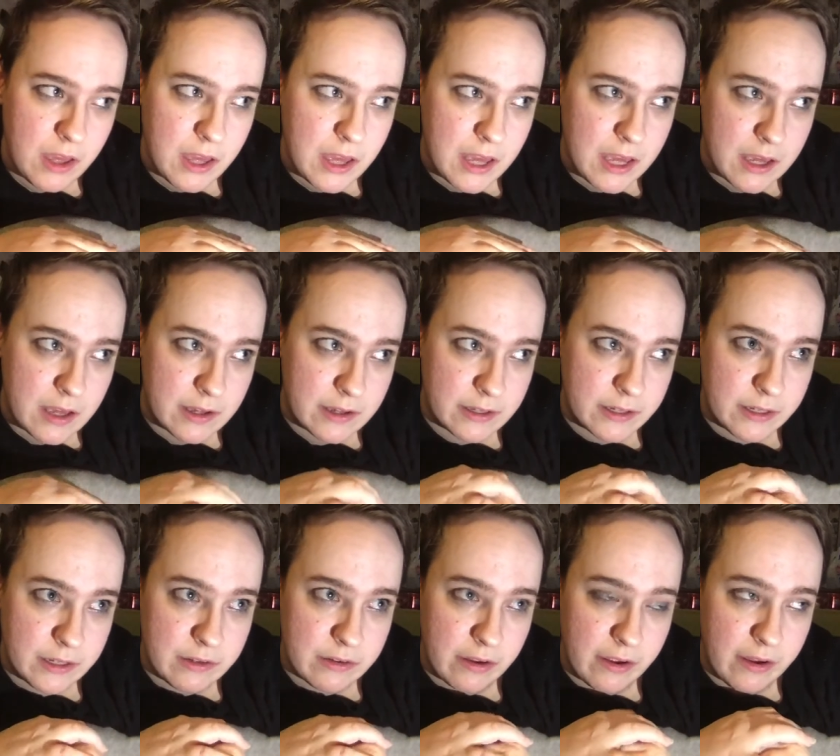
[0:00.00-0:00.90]

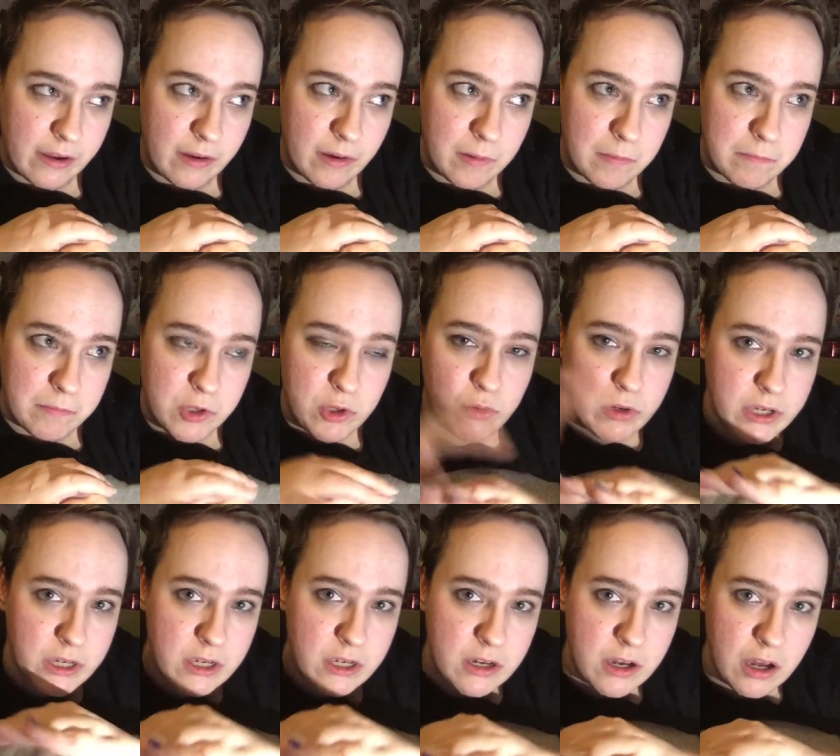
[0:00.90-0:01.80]
and um, you
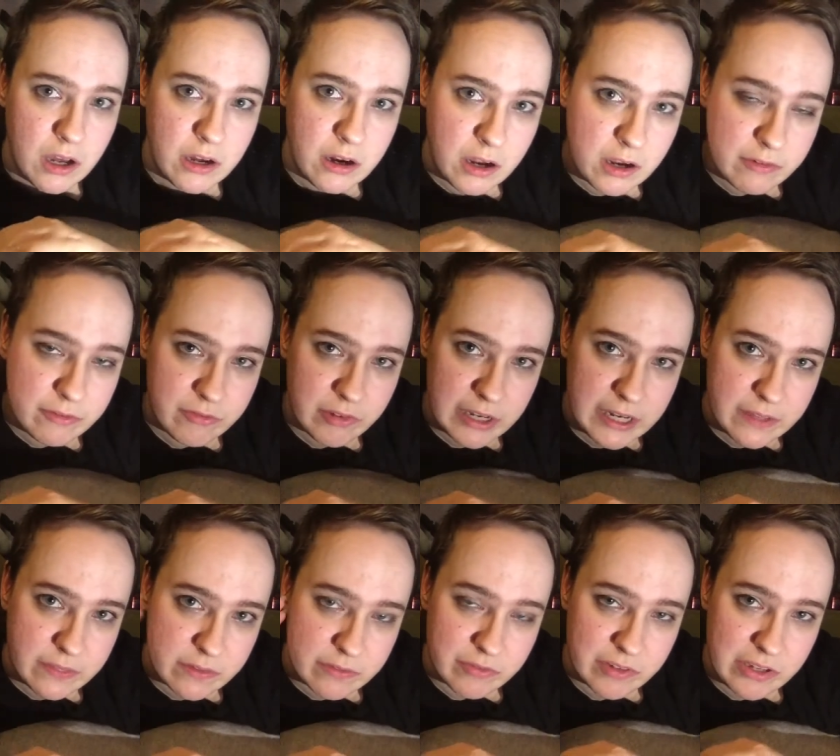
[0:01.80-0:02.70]
can cut off
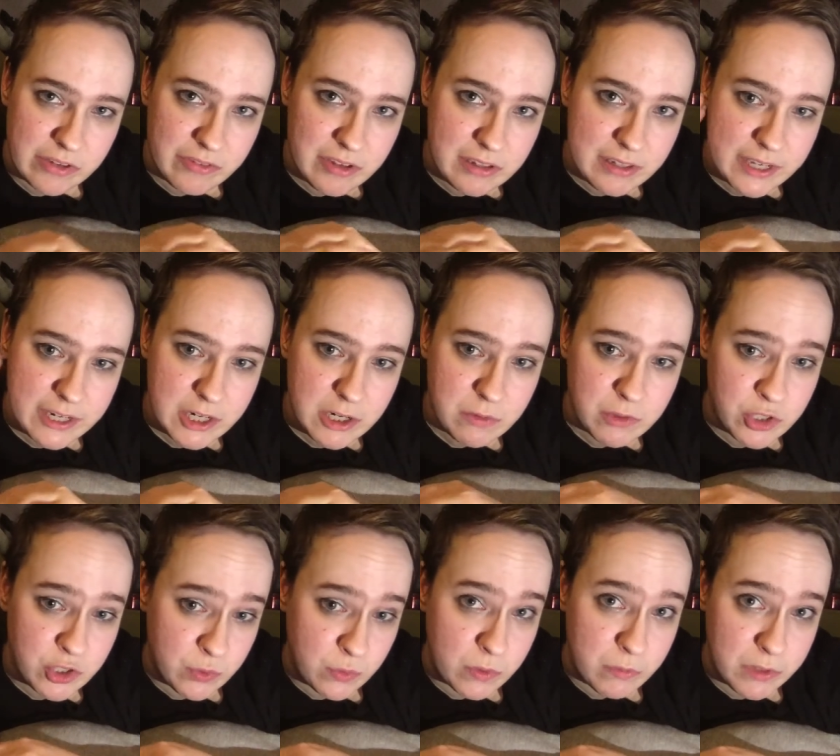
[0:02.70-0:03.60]
like the fluffy layer, which
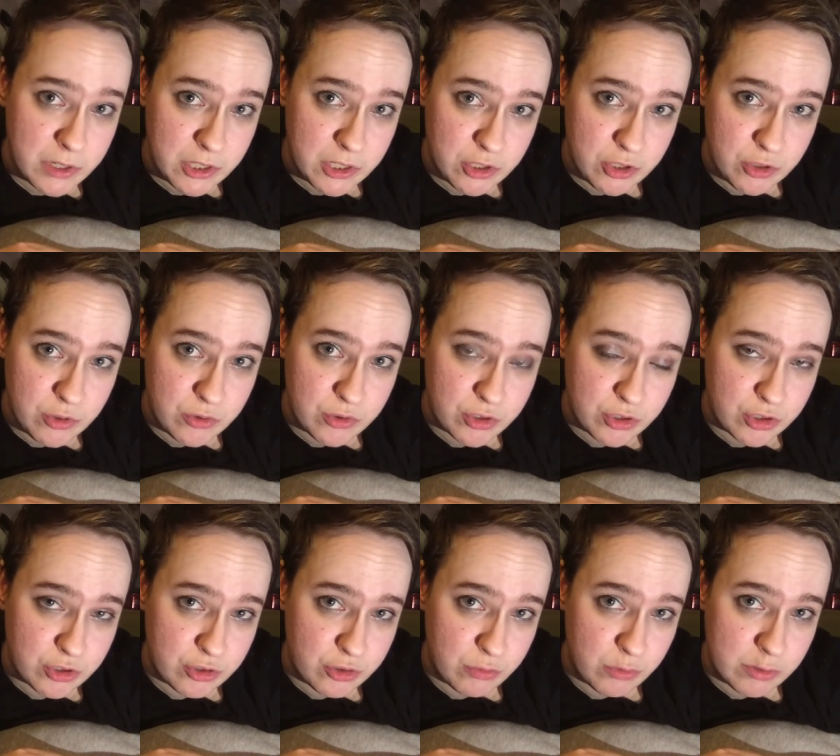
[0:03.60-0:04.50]
is what we used to
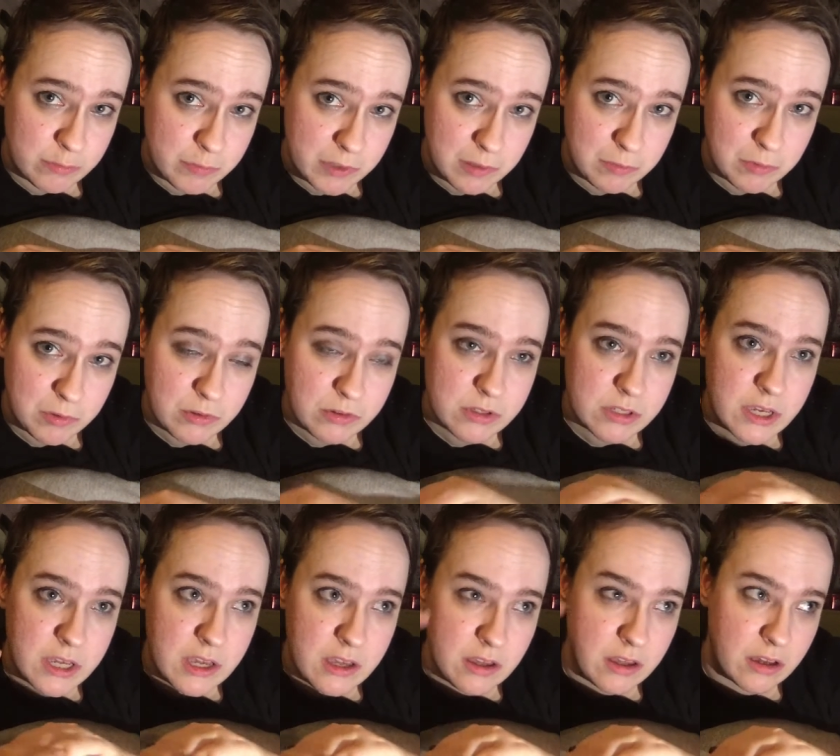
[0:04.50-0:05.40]
do with bubbles.
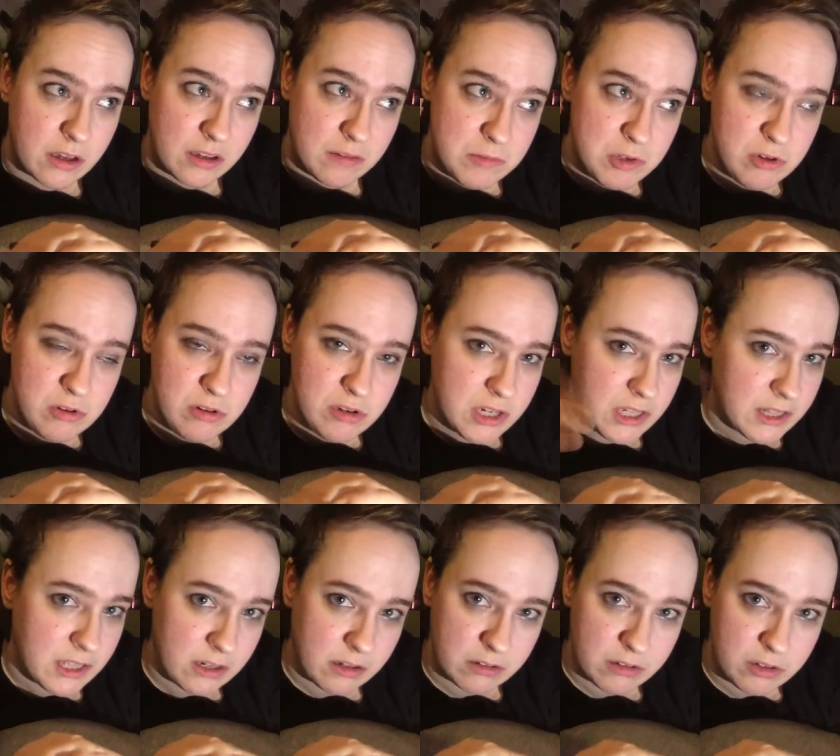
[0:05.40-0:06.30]
Um, you can cut
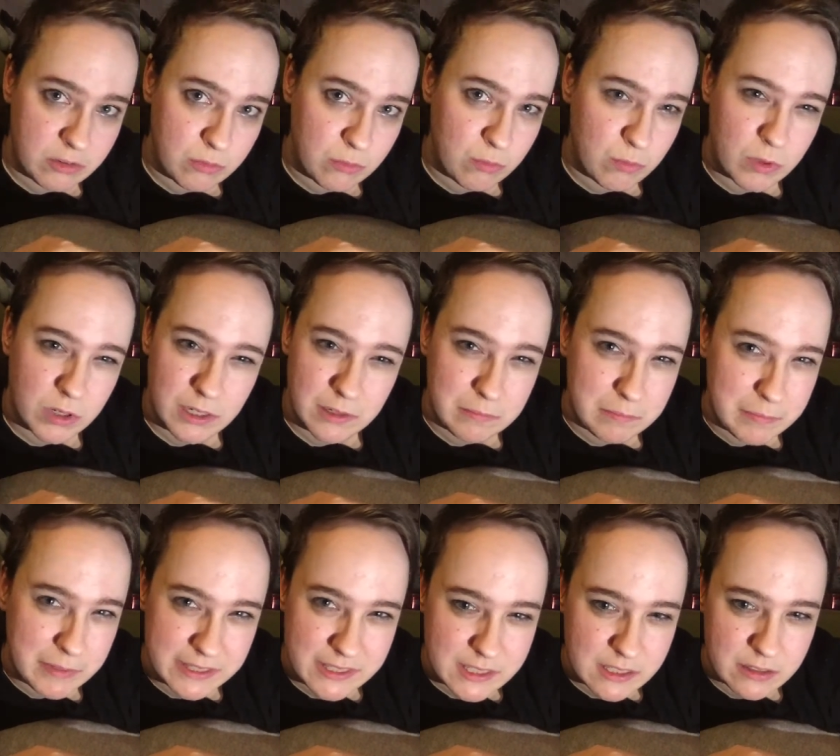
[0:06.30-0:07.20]
that all you want,
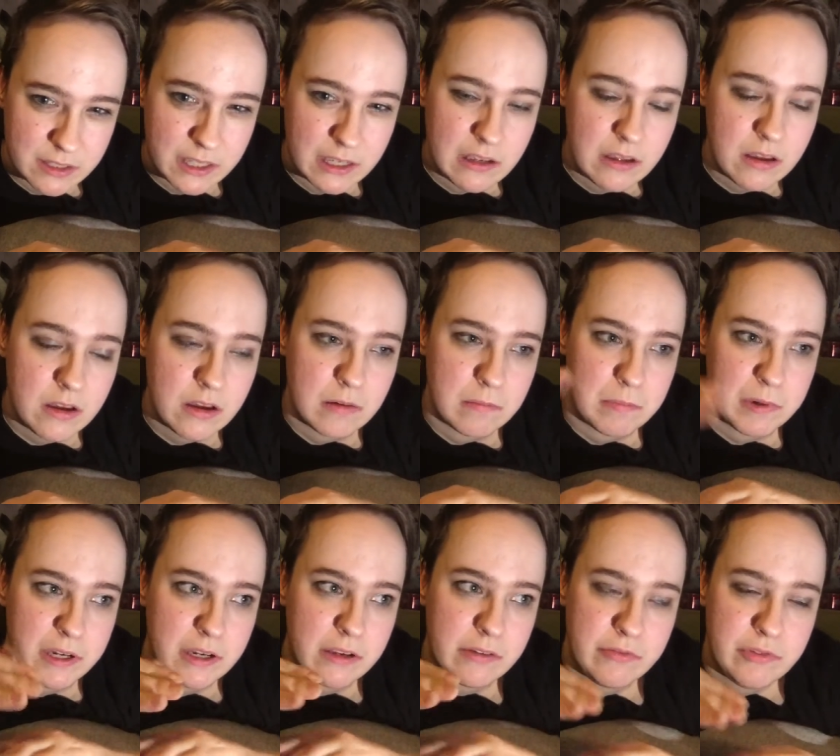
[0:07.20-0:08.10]
basically.
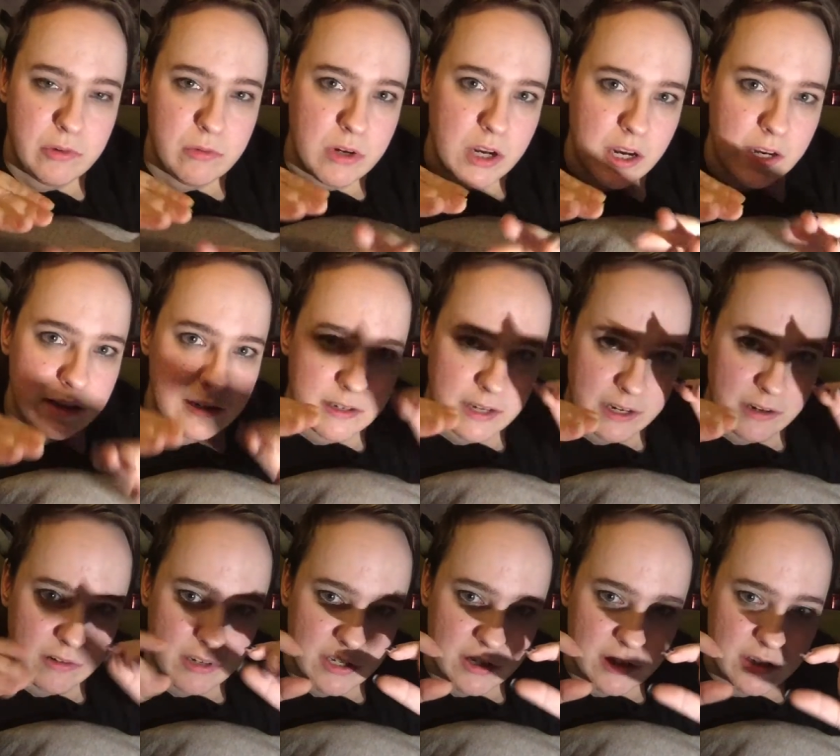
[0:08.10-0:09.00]
But if you cut
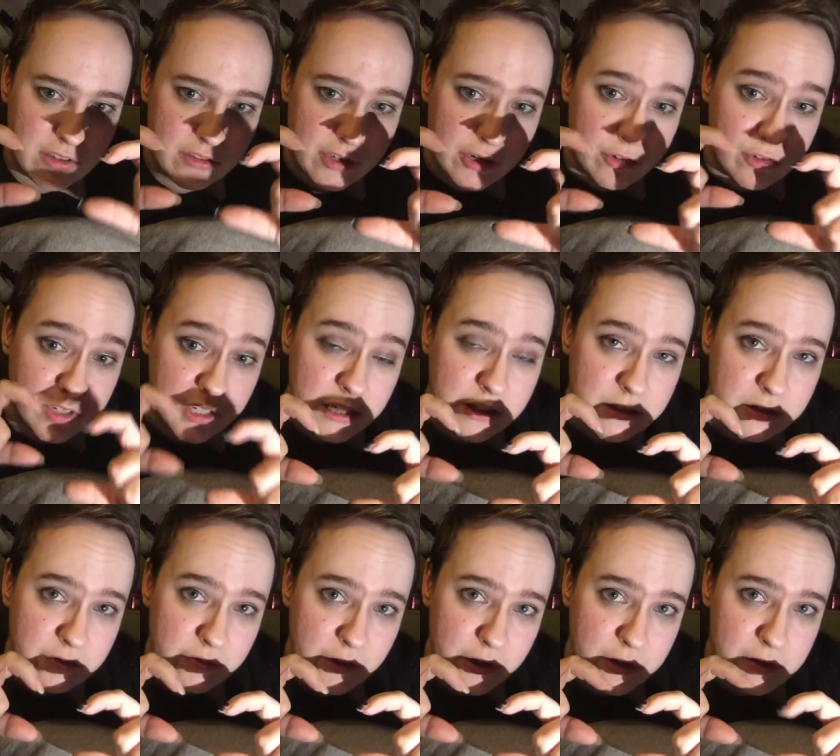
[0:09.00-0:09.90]
down into their dense
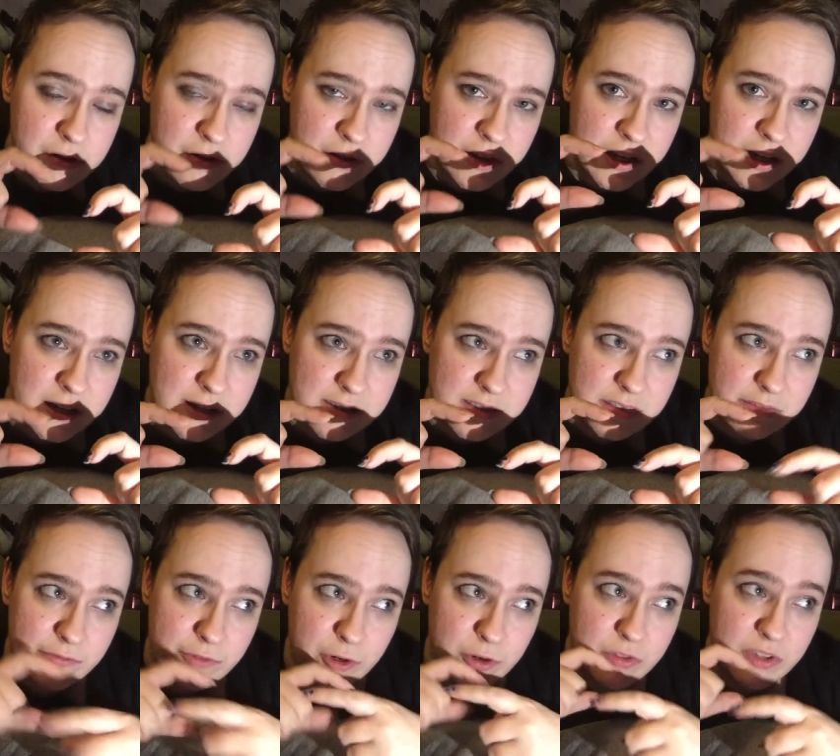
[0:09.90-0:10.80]
fur, that is the
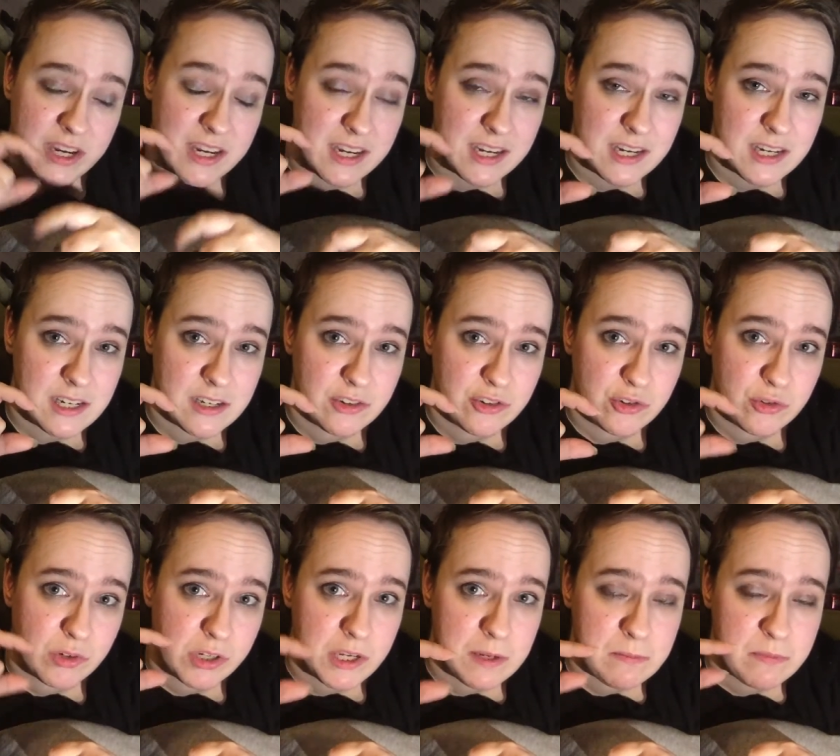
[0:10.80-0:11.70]
fur they need to
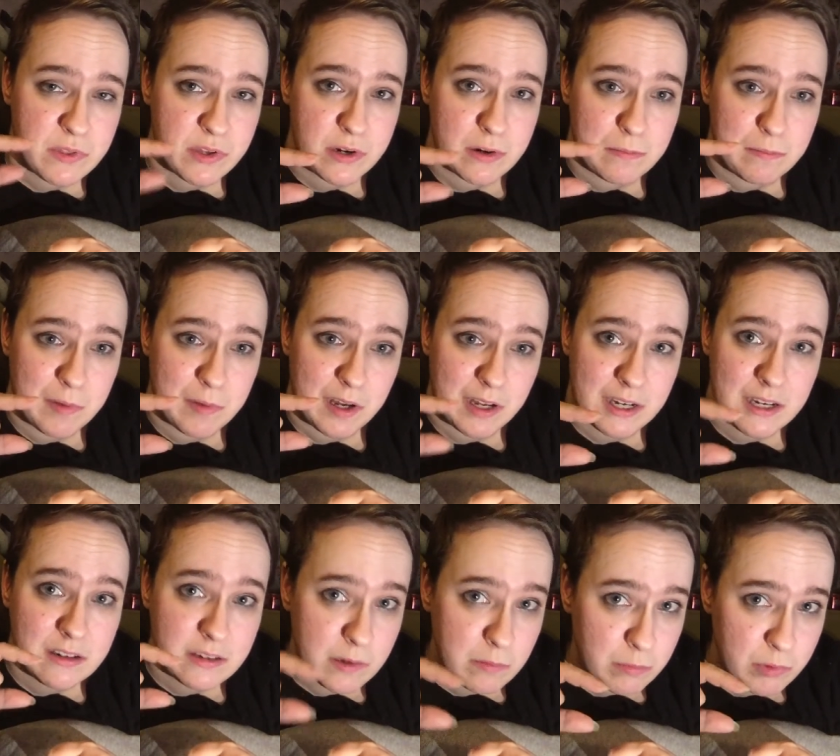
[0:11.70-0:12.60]
keep their body
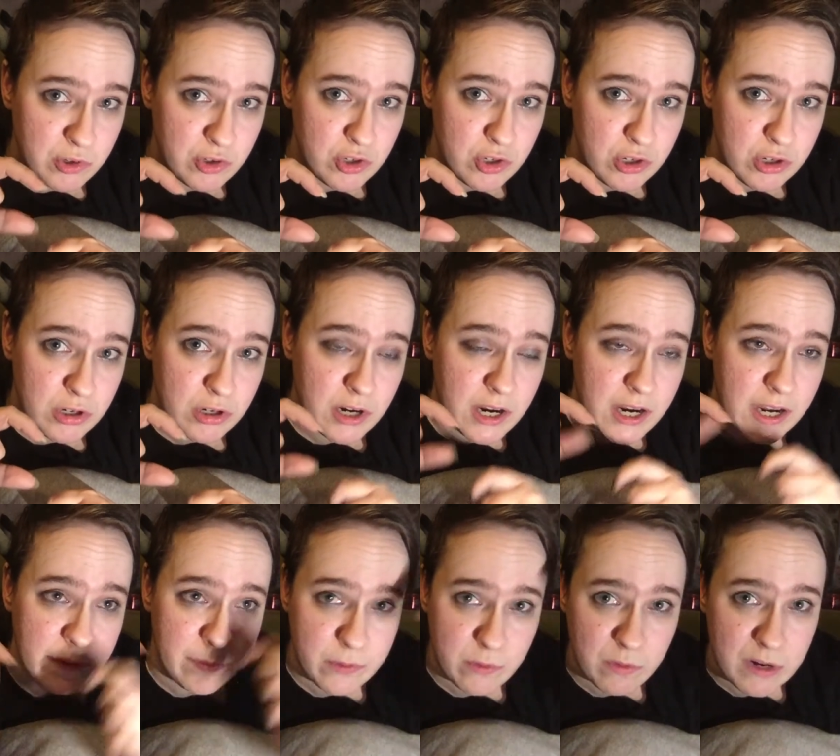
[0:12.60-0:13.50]
temperature
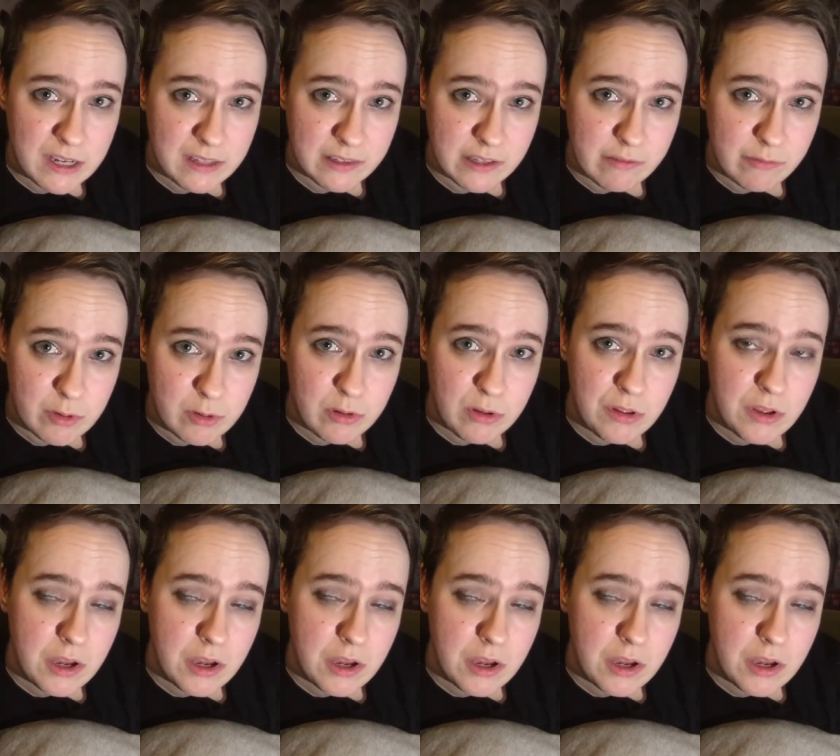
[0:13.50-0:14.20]
at the right level,